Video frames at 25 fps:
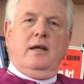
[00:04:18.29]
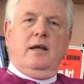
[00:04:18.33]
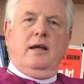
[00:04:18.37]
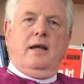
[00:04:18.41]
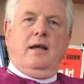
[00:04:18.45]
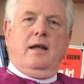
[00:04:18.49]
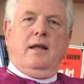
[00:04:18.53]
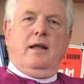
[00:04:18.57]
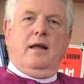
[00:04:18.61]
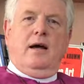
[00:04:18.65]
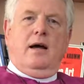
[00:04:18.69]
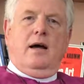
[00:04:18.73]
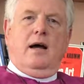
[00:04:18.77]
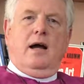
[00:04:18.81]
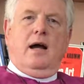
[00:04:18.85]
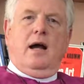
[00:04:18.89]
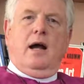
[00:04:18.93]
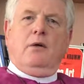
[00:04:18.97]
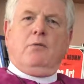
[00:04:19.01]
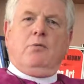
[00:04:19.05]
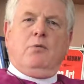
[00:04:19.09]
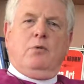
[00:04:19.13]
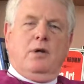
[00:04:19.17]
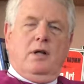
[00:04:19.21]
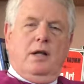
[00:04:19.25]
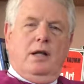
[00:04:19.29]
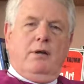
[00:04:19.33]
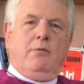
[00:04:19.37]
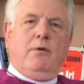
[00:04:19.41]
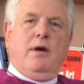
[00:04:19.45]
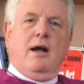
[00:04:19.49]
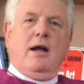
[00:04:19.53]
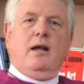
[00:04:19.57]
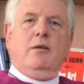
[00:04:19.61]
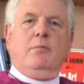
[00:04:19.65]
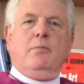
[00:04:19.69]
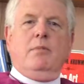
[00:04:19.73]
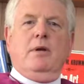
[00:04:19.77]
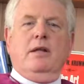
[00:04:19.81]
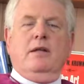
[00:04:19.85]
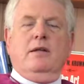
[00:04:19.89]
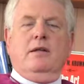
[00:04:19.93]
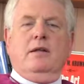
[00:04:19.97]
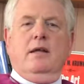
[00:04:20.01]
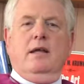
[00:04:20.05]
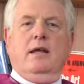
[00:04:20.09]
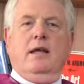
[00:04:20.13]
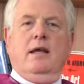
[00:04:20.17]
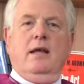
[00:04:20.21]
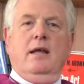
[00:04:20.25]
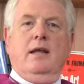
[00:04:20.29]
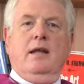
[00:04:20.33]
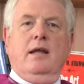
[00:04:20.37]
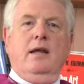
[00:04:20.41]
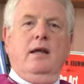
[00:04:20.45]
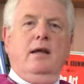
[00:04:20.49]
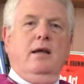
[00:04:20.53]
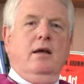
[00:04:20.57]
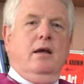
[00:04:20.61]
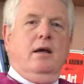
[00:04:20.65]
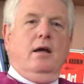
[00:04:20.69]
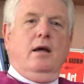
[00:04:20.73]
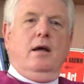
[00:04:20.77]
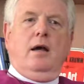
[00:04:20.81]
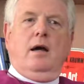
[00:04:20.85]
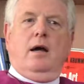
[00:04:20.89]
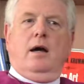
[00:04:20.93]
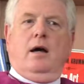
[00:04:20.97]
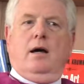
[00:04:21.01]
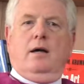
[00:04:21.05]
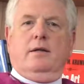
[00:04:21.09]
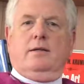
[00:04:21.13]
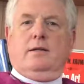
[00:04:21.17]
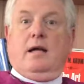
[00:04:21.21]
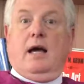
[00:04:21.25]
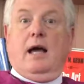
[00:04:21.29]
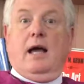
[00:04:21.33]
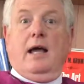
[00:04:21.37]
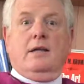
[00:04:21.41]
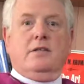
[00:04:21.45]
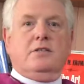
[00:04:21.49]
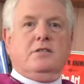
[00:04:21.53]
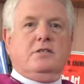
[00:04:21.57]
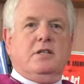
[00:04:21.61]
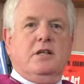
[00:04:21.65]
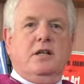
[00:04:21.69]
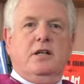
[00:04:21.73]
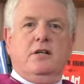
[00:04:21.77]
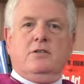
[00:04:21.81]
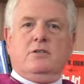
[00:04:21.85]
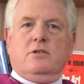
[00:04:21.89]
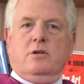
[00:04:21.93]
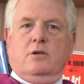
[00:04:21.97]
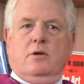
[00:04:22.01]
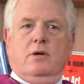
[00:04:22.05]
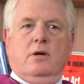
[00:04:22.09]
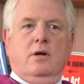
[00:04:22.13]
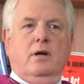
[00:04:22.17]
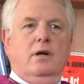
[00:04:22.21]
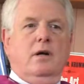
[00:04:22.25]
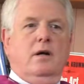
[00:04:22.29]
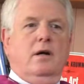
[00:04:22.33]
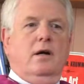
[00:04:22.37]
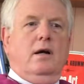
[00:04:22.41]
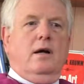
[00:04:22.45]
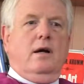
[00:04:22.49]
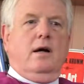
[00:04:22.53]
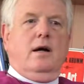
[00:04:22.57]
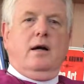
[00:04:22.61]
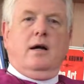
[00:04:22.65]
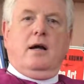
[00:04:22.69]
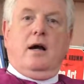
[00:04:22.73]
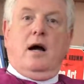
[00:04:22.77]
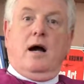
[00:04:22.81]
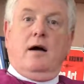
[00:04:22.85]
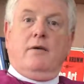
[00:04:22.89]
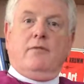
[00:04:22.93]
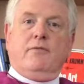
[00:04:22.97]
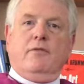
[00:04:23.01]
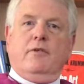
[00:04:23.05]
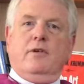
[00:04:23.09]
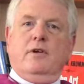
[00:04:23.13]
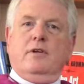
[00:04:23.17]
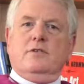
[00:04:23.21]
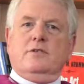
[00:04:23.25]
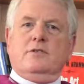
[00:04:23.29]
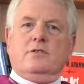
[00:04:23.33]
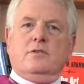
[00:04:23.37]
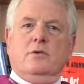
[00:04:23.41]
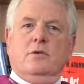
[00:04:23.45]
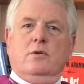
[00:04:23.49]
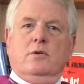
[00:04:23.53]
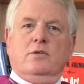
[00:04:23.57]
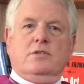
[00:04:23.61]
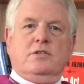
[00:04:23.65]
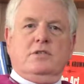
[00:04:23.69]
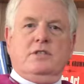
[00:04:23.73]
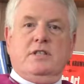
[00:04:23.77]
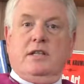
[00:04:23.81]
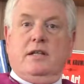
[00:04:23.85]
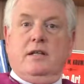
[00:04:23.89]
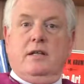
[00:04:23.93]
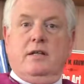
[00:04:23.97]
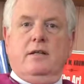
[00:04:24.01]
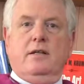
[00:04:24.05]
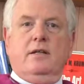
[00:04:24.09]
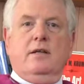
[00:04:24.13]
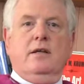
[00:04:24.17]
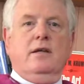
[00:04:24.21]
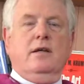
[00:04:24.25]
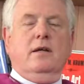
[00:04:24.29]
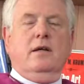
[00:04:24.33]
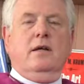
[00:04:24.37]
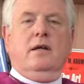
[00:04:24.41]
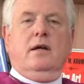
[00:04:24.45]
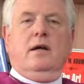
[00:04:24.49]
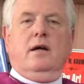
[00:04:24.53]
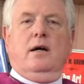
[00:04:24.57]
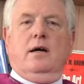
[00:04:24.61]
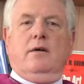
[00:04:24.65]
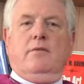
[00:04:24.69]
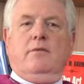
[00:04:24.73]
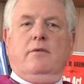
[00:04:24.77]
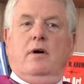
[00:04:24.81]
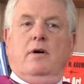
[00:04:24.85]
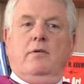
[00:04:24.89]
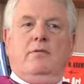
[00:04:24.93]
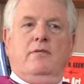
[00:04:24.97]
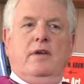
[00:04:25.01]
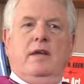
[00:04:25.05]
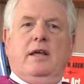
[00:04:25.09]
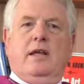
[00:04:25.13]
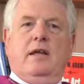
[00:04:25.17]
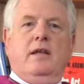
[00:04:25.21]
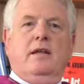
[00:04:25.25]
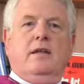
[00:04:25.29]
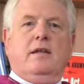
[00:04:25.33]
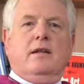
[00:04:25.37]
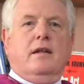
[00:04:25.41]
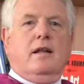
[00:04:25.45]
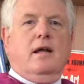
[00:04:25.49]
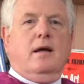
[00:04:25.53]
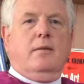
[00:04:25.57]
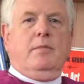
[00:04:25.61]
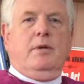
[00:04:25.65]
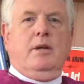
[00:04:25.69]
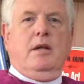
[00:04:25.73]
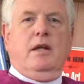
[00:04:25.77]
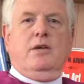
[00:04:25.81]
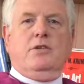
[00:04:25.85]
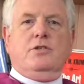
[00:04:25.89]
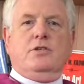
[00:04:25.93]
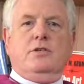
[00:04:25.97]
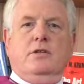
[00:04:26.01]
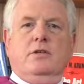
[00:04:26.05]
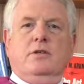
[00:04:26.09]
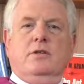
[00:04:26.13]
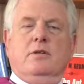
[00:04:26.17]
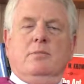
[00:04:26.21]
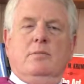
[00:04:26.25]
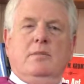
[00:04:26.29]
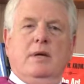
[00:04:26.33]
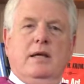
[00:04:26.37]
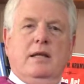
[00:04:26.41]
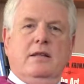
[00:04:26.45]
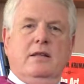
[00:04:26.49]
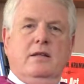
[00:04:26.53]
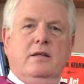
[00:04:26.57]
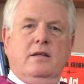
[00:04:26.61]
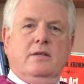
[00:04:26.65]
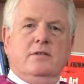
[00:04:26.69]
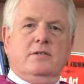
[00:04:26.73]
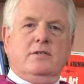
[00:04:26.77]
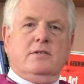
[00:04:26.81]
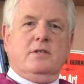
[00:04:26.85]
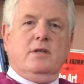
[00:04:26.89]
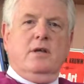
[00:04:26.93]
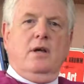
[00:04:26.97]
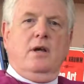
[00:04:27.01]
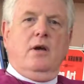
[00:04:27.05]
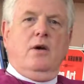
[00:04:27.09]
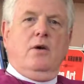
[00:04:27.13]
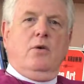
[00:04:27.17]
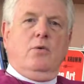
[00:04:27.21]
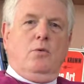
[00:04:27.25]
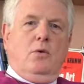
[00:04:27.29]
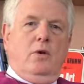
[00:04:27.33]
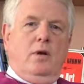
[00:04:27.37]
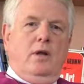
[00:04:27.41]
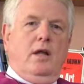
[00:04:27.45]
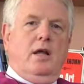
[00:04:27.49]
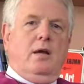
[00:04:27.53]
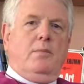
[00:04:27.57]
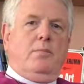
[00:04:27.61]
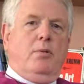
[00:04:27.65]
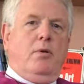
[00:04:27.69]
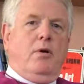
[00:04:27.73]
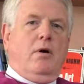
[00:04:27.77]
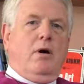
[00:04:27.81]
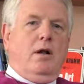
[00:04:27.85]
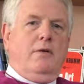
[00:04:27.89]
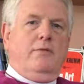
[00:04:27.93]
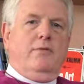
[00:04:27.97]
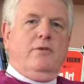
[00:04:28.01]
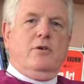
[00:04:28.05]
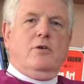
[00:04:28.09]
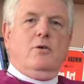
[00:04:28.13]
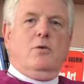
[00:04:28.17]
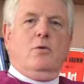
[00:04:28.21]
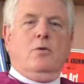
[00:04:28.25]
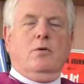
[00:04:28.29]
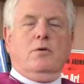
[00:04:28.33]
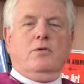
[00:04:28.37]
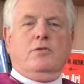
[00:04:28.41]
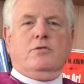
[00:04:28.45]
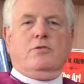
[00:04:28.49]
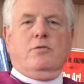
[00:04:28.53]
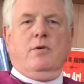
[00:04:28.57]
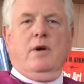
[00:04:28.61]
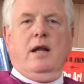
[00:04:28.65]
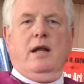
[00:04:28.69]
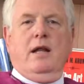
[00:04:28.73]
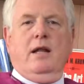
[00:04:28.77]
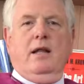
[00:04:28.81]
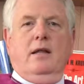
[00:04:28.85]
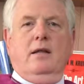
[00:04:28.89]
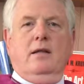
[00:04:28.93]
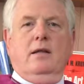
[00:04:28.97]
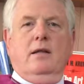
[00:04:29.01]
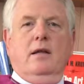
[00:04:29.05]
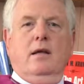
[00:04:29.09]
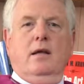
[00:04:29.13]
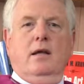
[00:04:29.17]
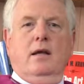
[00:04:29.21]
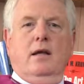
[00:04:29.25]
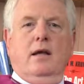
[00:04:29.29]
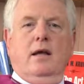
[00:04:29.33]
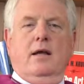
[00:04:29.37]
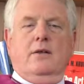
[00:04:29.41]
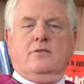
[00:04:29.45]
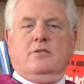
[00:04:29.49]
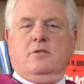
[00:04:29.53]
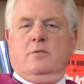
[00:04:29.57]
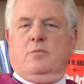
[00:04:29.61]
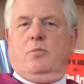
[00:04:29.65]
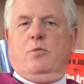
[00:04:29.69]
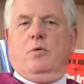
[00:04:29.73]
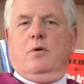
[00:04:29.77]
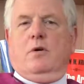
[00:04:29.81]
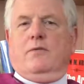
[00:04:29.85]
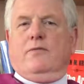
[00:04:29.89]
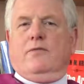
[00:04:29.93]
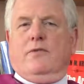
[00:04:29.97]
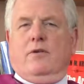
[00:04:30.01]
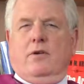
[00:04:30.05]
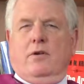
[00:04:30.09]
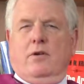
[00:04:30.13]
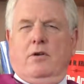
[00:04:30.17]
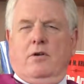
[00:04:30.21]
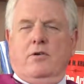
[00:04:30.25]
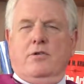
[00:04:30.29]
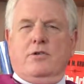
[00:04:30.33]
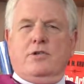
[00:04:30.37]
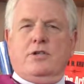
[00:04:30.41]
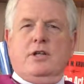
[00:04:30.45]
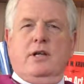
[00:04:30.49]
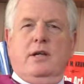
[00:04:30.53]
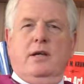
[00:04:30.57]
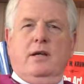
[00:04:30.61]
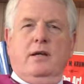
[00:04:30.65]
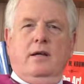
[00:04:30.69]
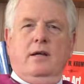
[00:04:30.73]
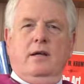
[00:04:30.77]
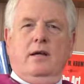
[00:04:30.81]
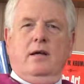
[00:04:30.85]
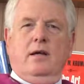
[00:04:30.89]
And I really recommend to any diocese or conference or synod of any denomination to make this really a part of your core training and support for clergy